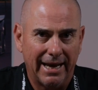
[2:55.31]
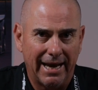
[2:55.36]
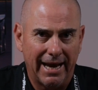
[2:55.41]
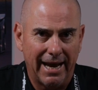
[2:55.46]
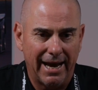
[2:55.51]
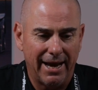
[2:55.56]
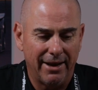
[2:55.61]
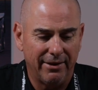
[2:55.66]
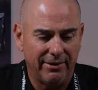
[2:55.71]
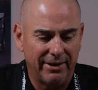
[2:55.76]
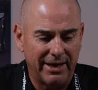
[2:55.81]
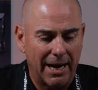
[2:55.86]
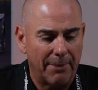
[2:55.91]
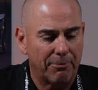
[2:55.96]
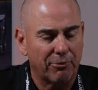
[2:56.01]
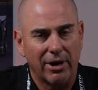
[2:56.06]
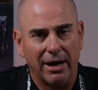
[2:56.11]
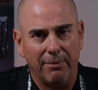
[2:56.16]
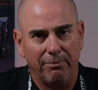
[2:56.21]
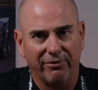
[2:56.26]
and the
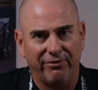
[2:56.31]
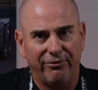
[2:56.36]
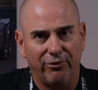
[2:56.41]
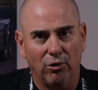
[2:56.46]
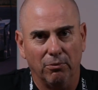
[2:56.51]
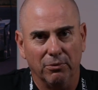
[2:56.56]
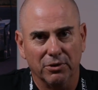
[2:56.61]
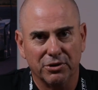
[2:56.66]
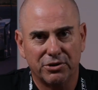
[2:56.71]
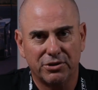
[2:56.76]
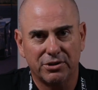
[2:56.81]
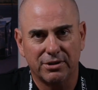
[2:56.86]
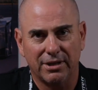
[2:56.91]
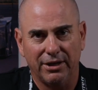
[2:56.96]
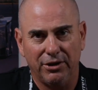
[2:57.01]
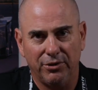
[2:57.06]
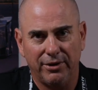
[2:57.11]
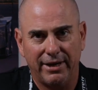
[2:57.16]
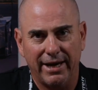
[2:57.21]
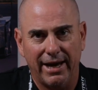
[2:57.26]
upgrade performance
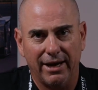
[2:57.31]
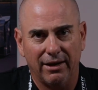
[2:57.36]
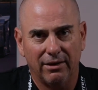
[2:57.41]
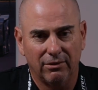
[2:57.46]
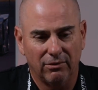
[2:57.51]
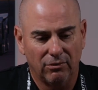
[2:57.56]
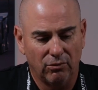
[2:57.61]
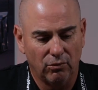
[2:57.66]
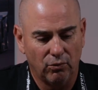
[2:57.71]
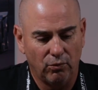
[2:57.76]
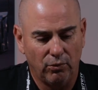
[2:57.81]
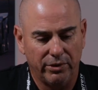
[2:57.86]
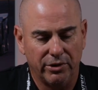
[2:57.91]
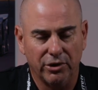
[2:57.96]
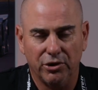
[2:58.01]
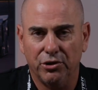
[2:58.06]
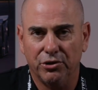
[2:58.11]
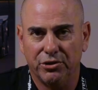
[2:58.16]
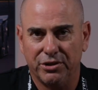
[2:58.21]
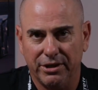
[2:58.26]
that you get with the
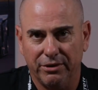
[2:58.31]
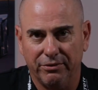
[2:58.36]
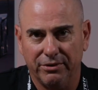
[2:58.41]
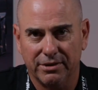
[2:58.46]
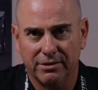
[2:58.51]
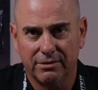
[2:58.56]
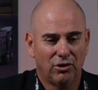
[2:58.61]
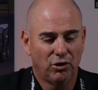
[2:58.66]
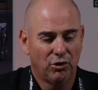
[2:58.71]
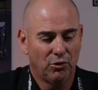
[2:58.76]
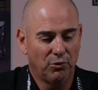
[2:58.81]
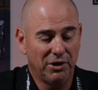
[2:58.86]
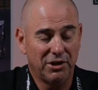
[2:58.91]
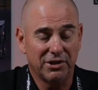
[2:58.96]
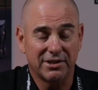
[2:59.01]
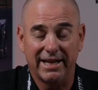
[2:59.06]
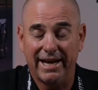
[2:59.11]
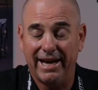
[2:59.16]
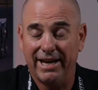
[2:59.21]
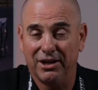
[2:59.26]
new series. We
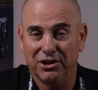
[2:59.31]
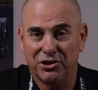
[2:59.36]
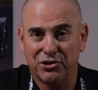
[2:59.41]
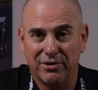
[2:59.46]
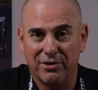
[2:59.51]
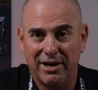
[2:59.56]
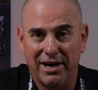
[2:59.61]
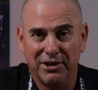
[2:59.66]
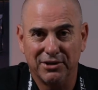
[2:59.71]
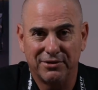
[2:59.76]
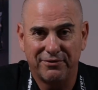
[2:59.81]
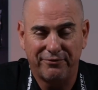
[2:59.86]
just landed Australia's